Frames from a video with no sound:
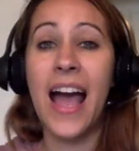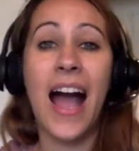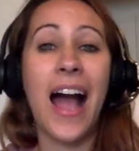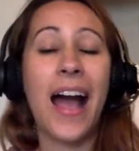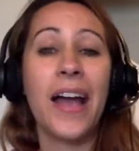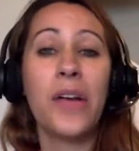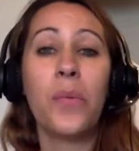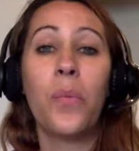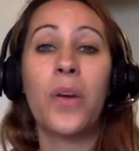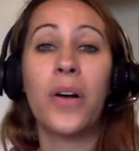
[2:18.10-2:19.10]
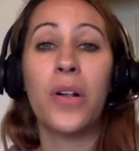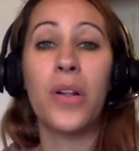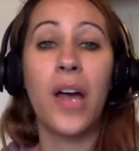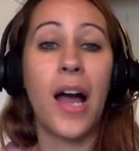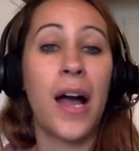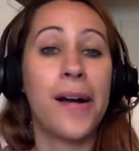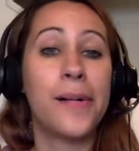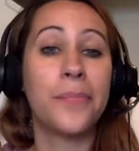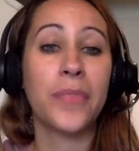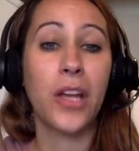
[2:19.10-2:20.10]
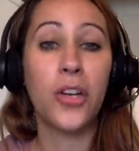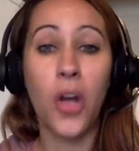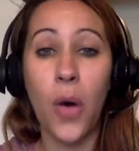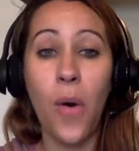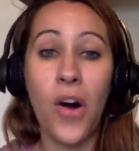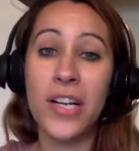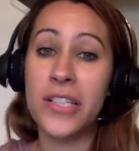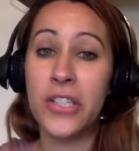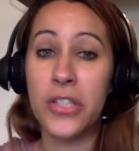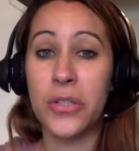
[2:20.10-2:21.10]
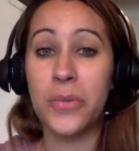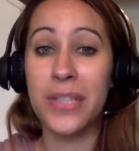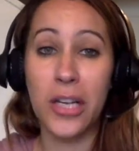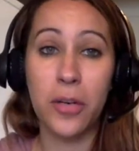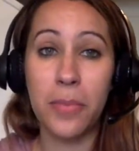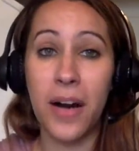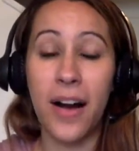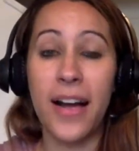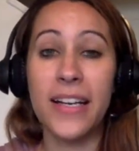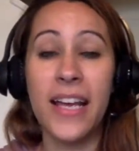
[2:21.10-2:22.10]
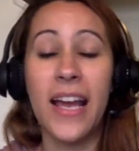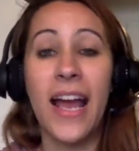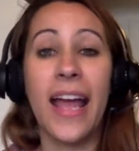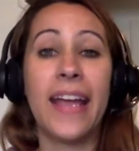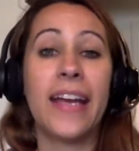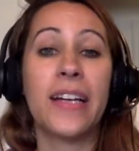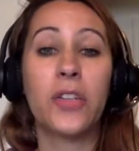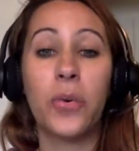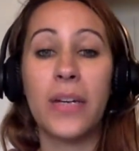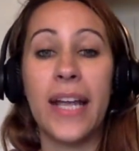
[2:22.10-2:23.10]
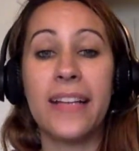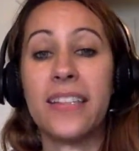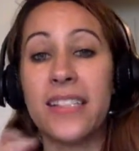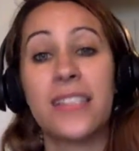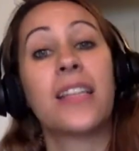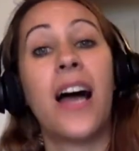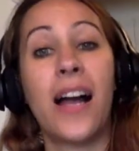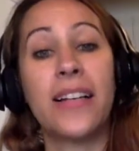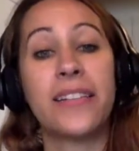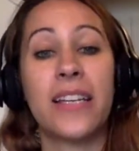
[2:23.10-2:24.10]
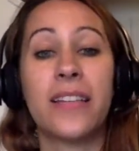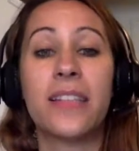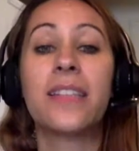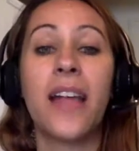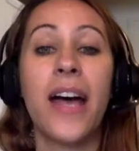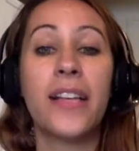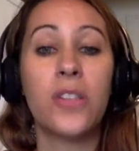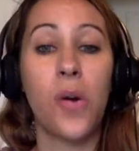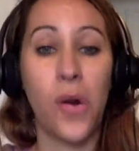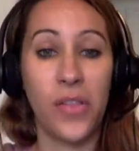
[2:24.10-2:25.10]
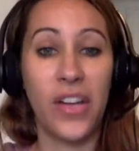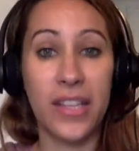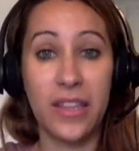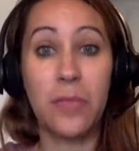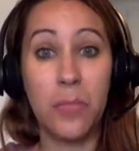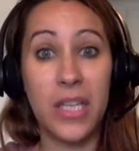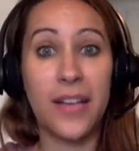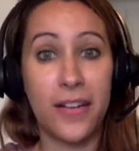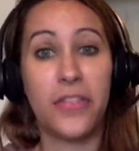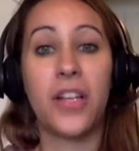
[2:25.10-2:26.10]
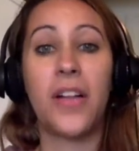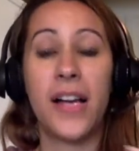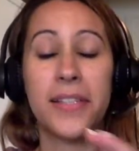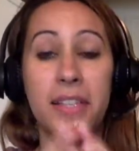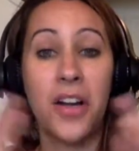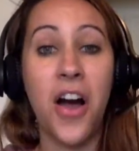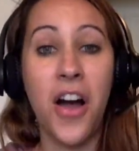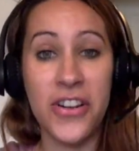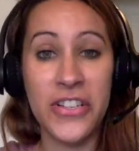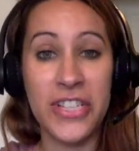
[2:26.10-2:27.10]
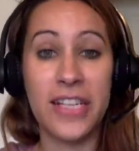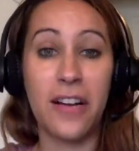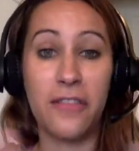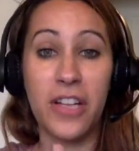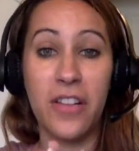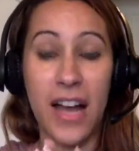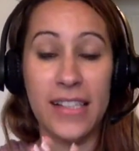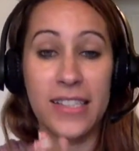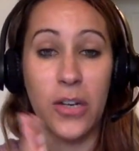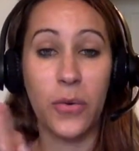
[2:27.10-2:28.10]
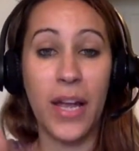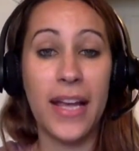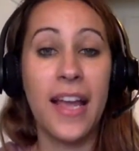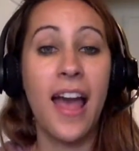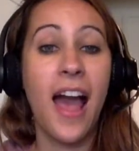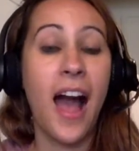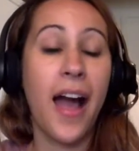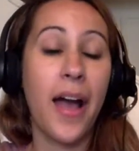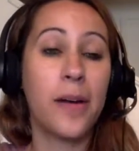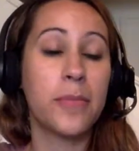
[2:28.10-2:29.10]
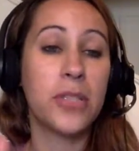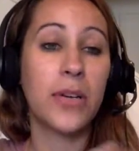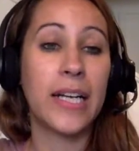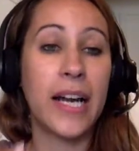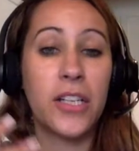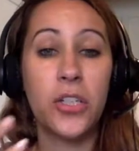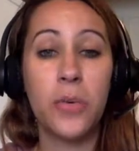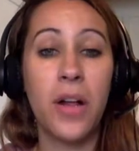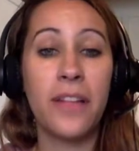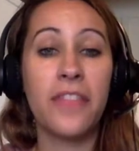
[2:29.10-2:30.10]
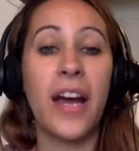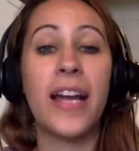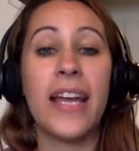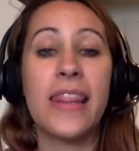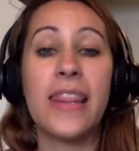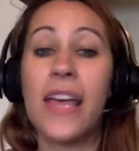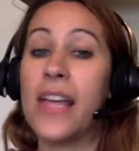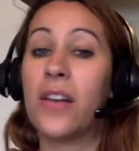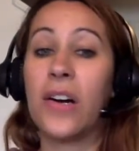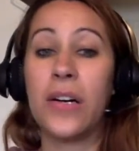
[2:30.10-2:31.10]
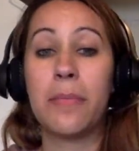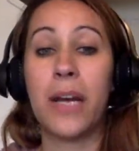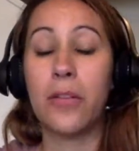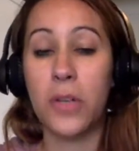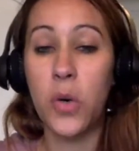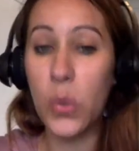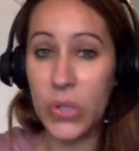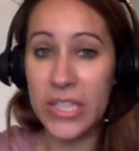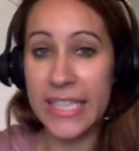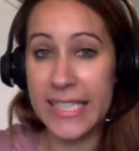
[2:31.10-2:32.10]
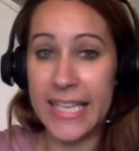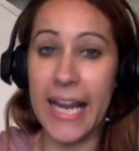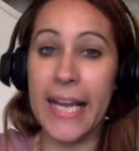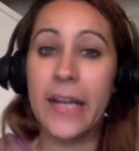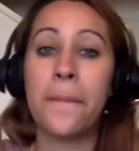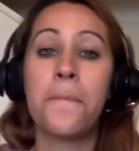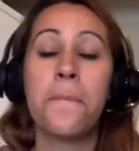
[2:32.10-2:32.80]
I will go on to Nearpod and create the slides. And the slides are like the meat of the class, the content of the class, okay? So I do all of that, and then on my recording day,